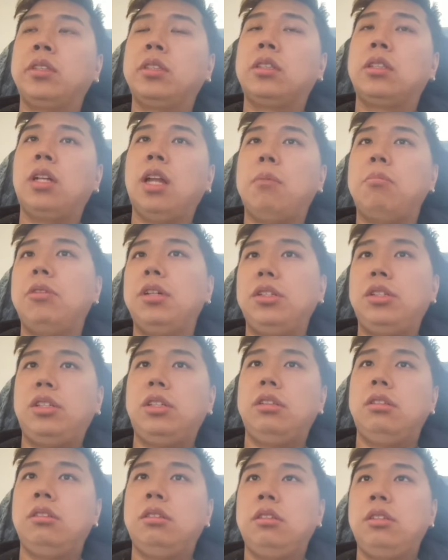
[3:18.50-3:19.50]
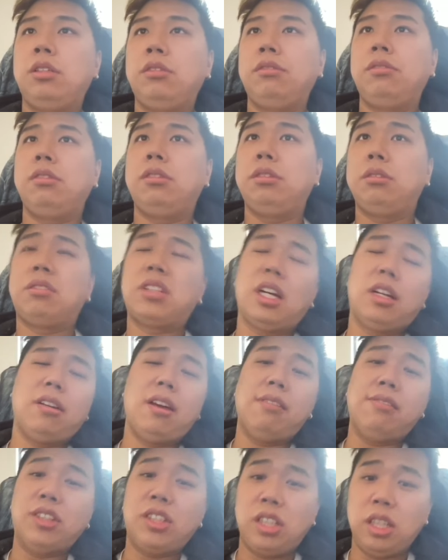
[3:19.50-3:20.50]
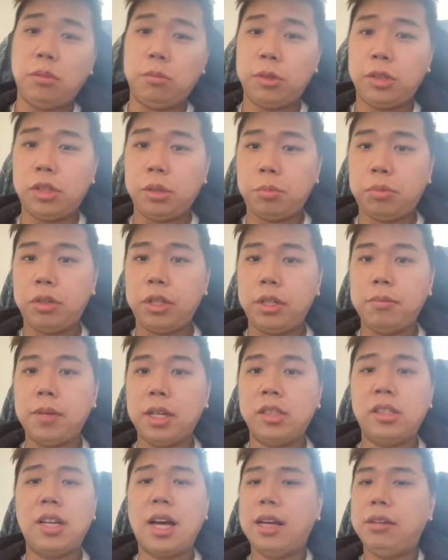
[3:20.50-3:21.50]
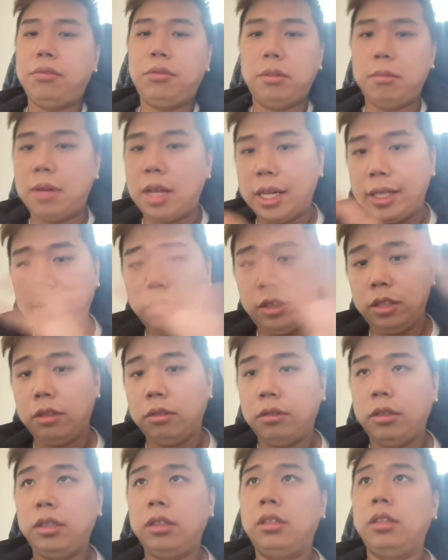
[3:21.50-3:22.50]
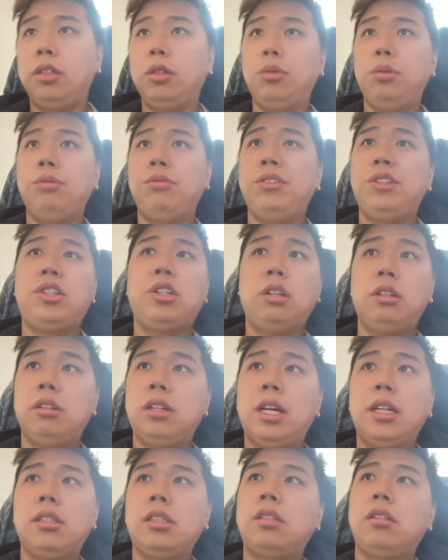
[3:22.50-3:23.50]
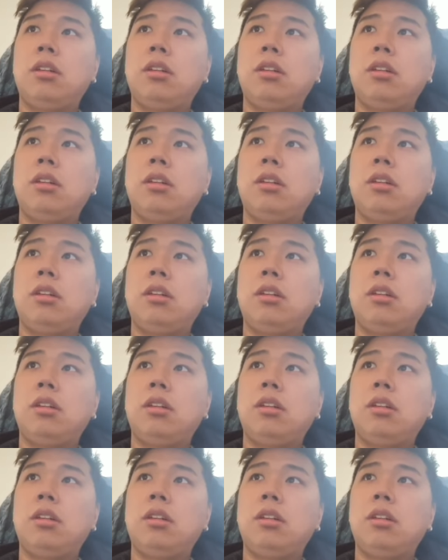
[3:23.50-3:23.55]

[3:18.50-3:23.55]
collaboration you kind of ever seen with Supreme, aside from like, you know, the Louis Vuitton. That's